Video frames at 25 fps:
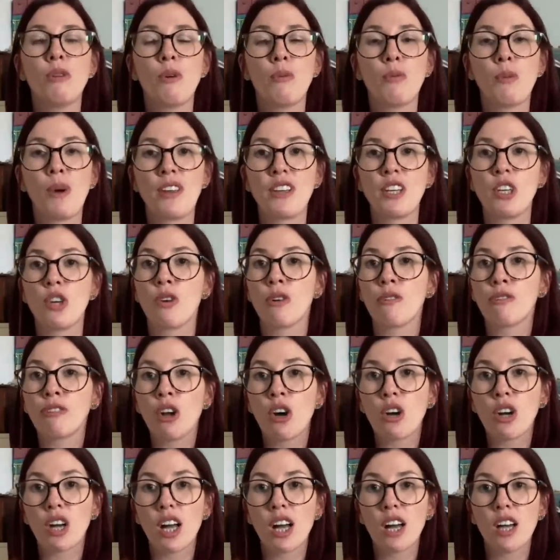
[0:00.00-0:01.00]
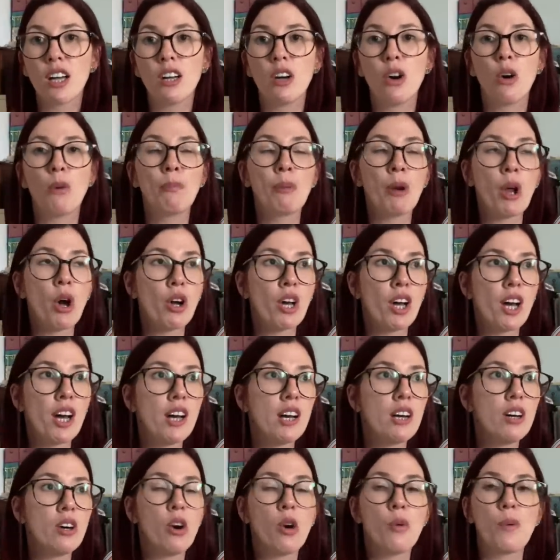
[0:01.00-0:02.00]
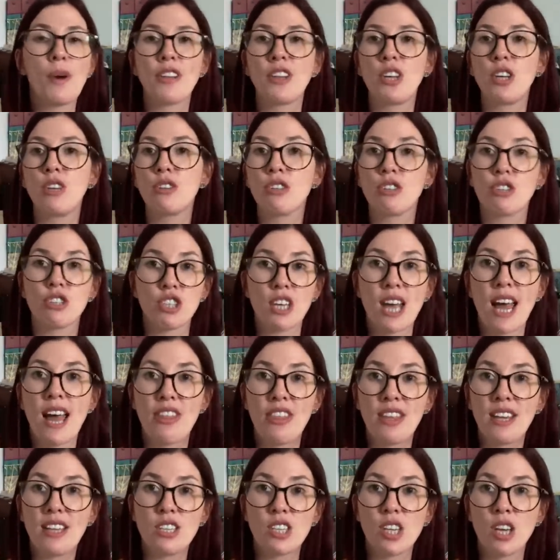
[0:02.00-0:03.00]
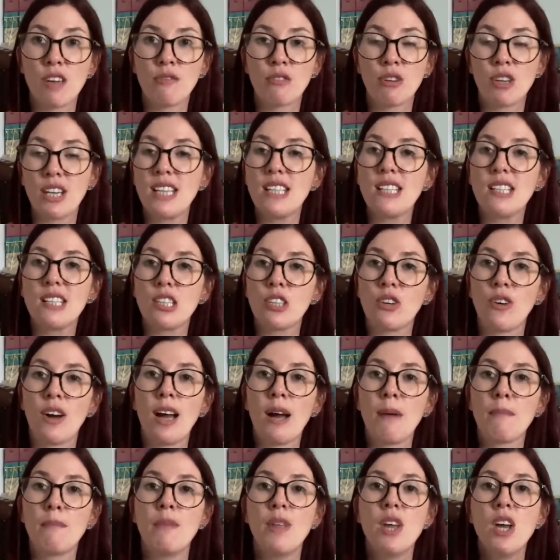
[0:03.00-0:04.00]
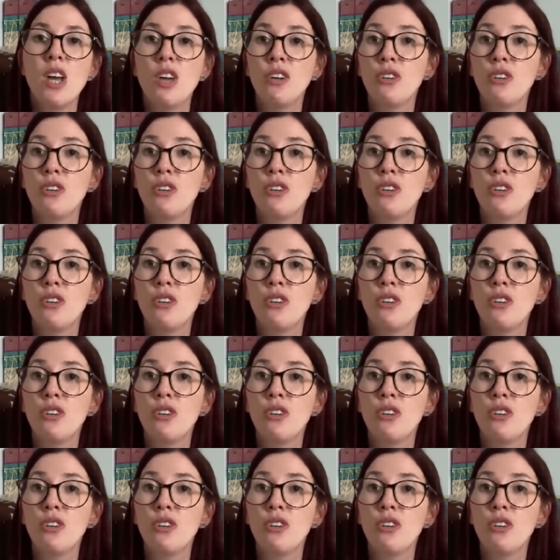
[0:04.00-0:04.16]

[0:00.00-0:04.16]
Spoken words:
whether you're a vlogger or blogger, or whether you just share things over on Instagram,